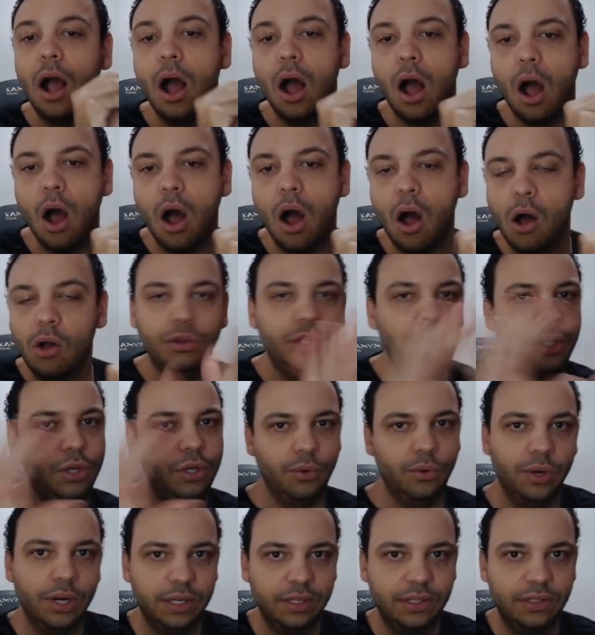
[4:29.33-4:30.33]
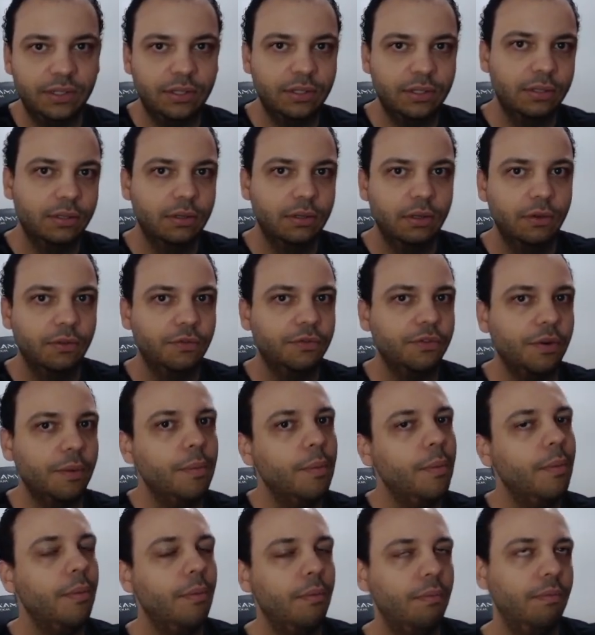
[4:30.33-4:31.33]
all cures from
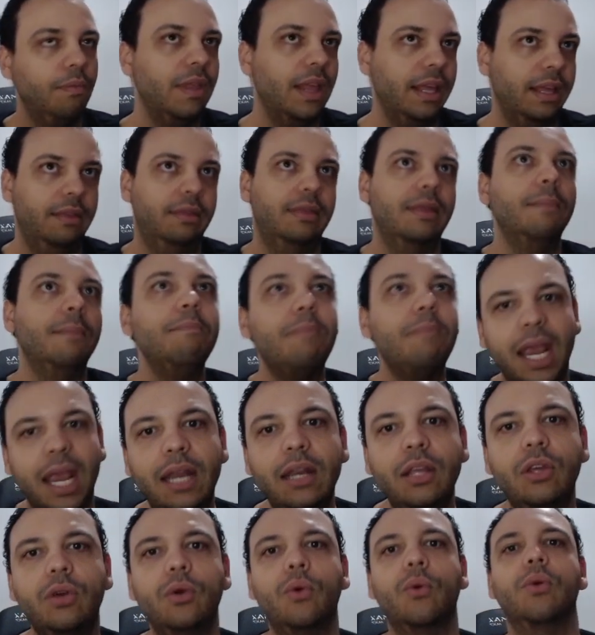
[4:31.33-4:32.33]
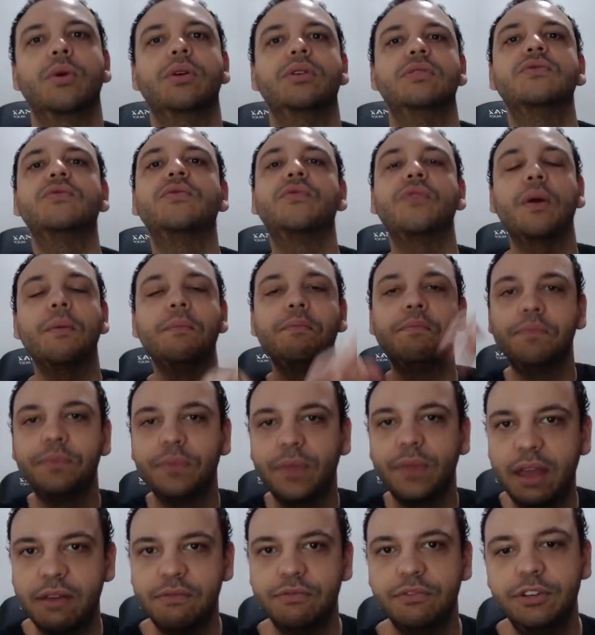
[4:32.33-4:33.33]
like the main cures from
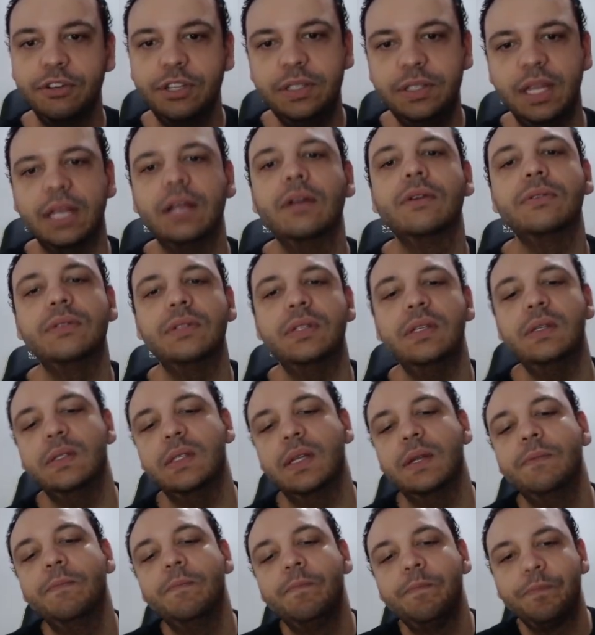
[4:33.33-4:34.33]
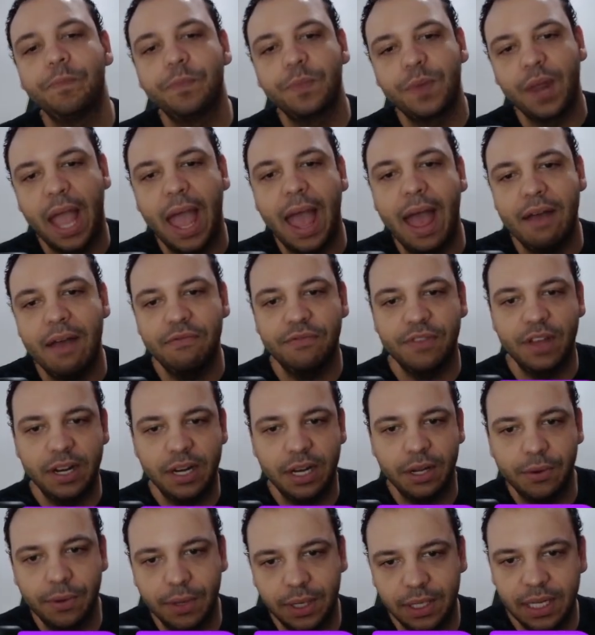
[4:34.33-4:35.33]
every single season have an
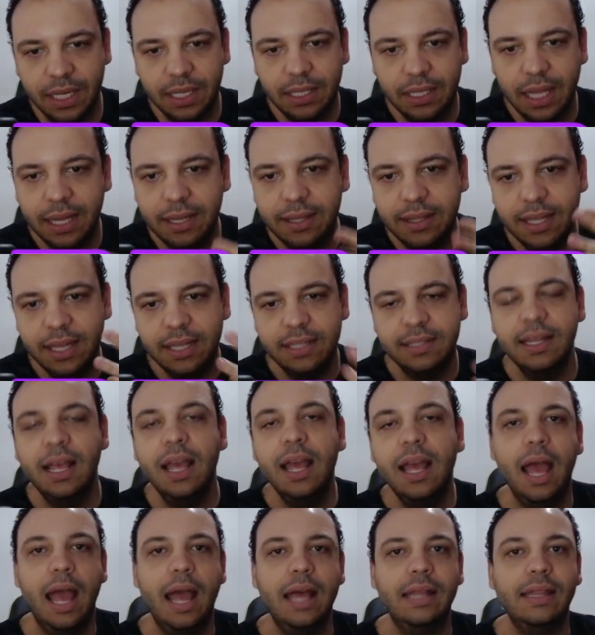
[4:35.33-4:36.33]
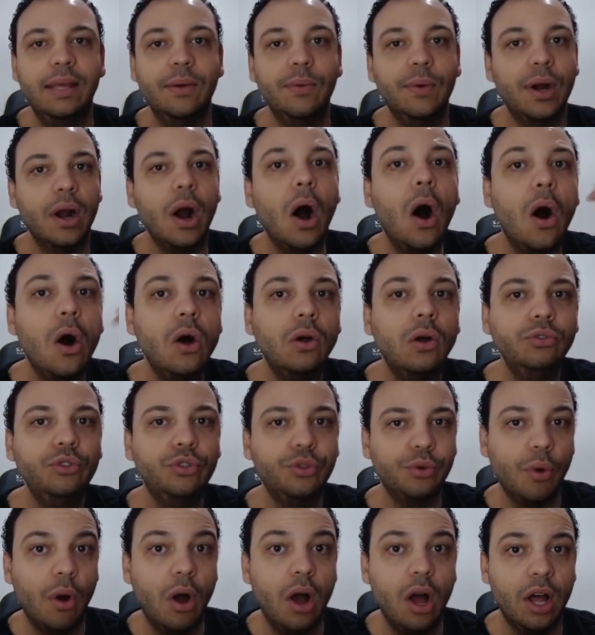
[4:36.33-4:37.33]
acrylic like this and they were all
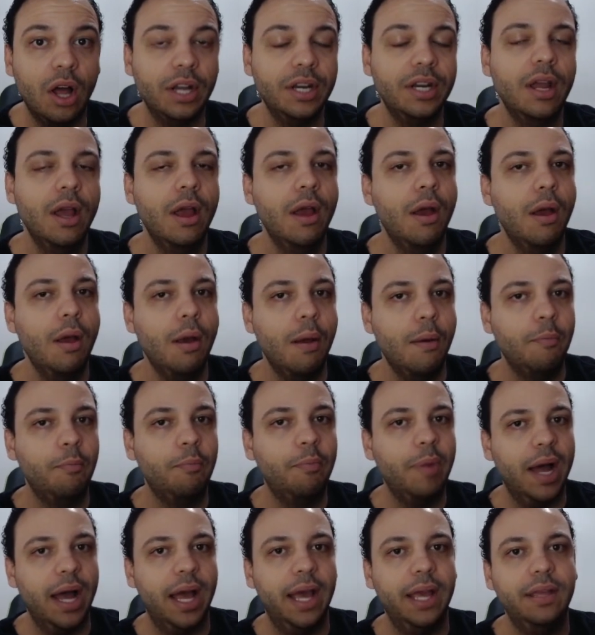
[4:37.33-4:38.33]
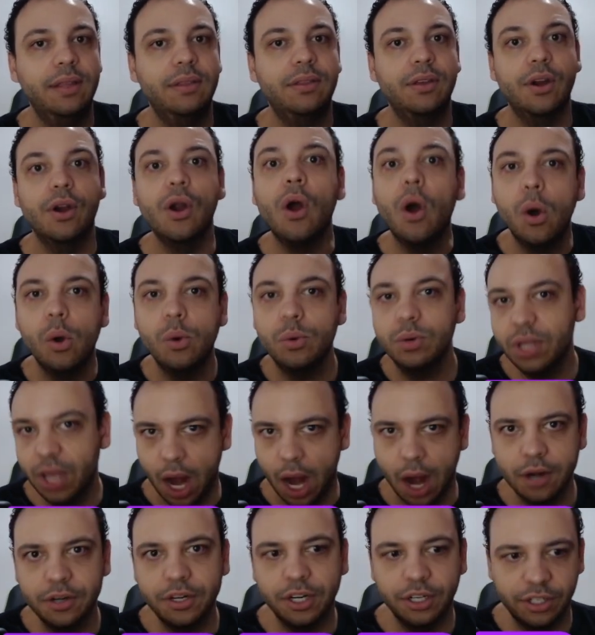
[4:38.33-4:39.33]
drawn by their own
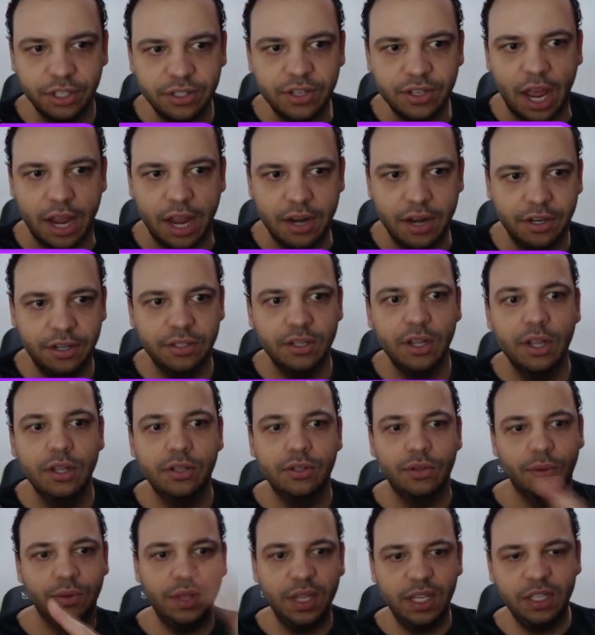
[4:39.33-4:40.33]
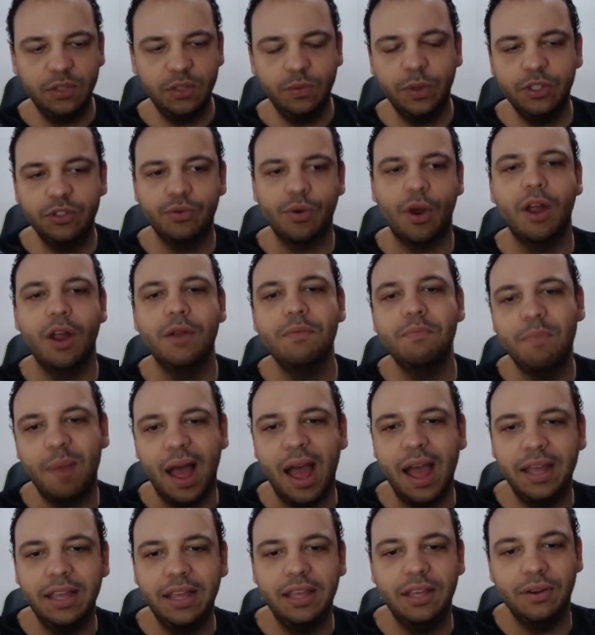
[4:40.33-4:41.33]
character designers. So this was drawn
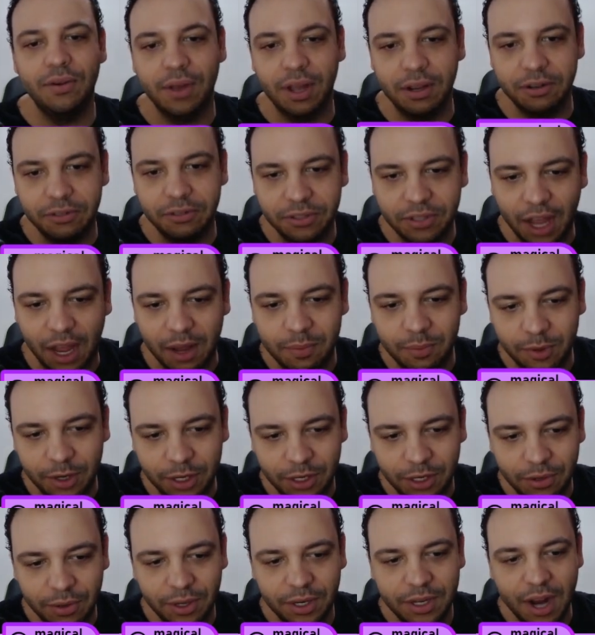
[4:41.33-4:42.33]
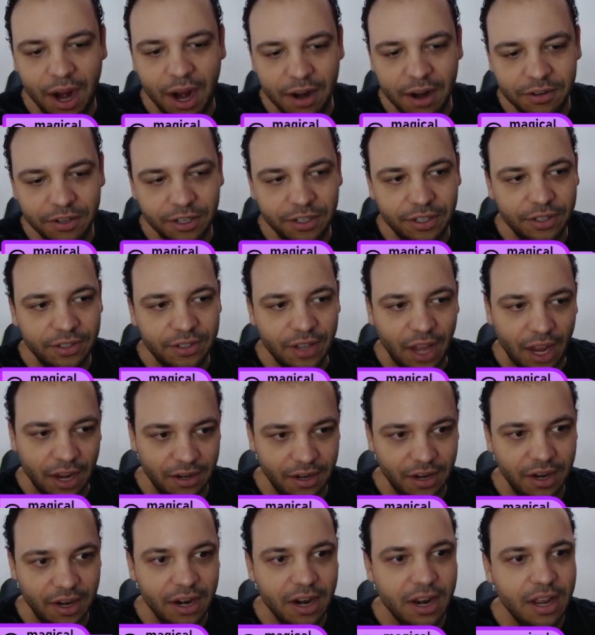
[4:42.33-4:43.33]
by Hirogaru Sky Precure character
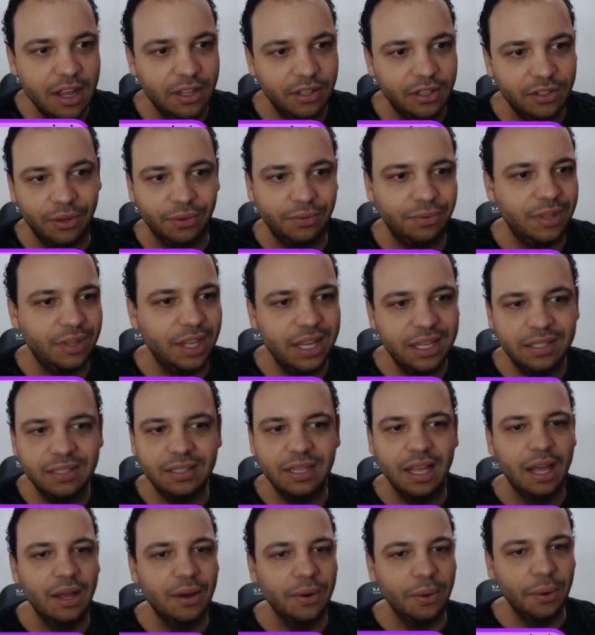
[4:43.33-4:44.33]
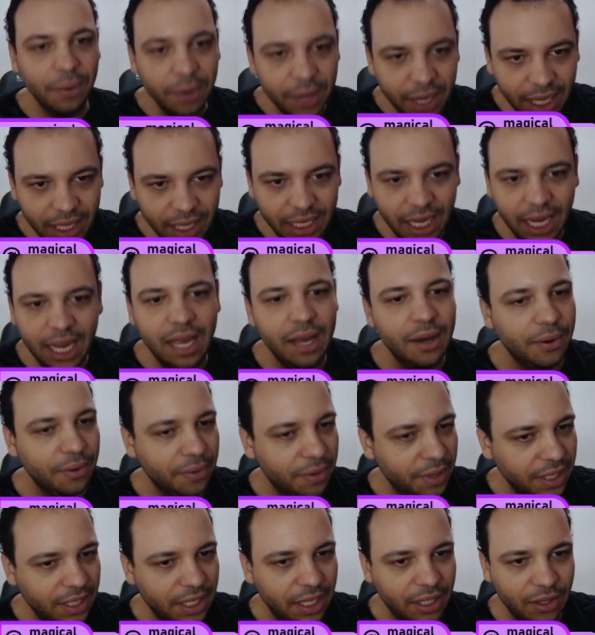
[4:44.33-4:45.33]
designer. So this really,
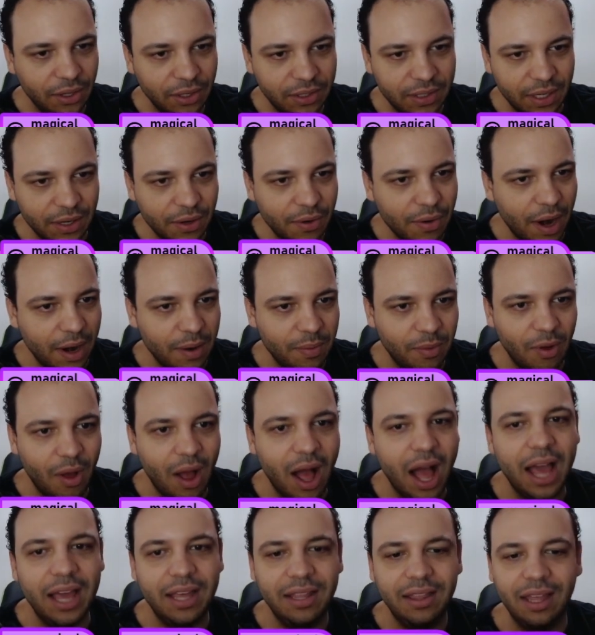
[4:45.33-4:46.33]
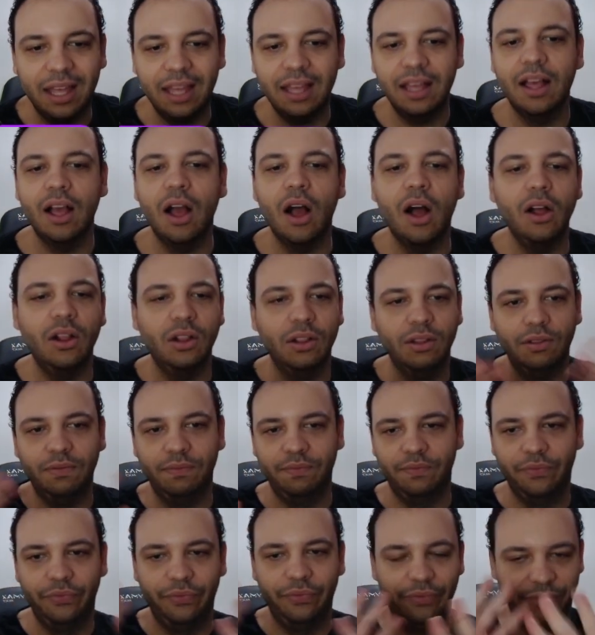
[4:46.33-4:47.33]
really looks incredible. I think all
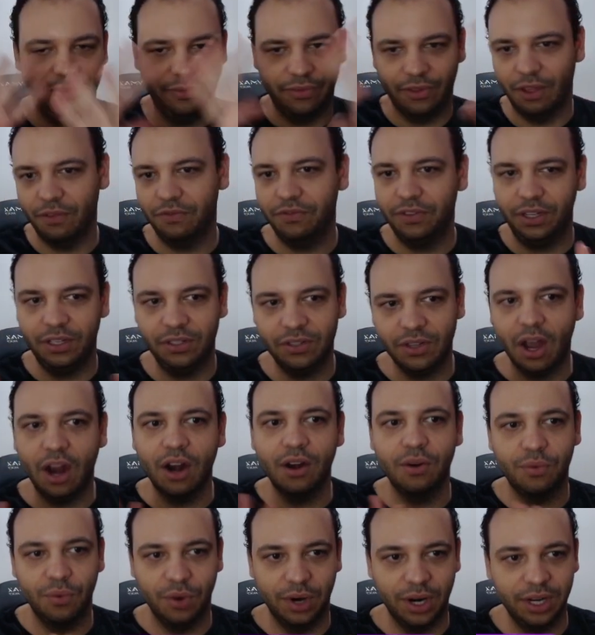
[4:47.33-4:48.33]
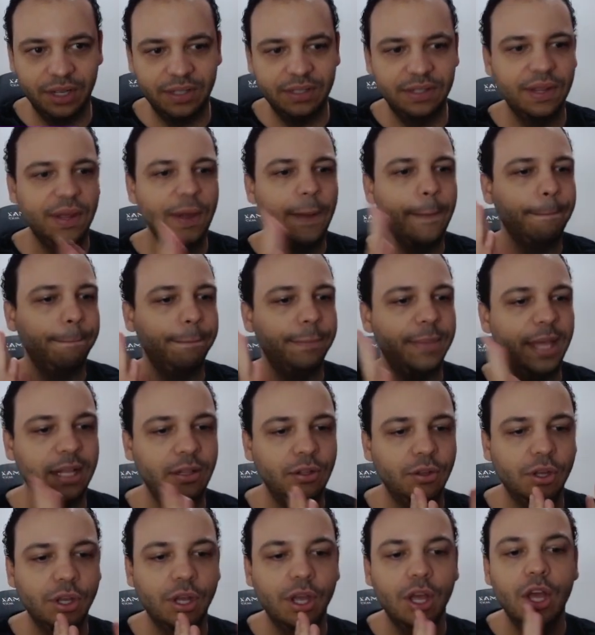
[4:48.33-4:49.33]
of these artworks, they
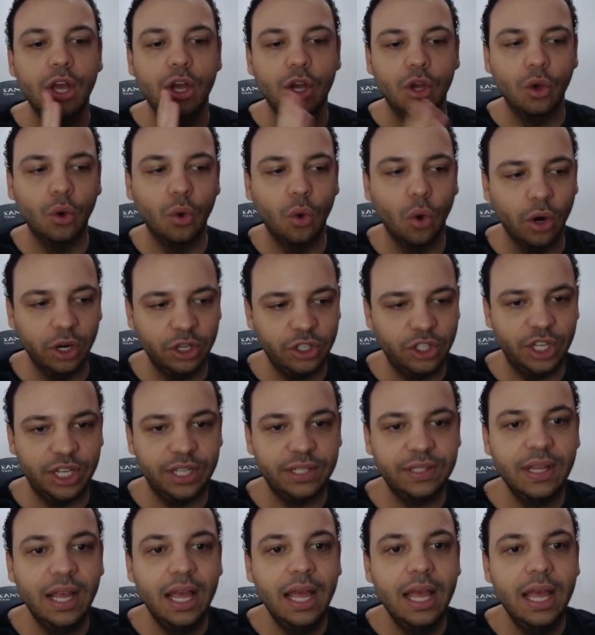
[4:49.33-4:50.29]
look gorgeous.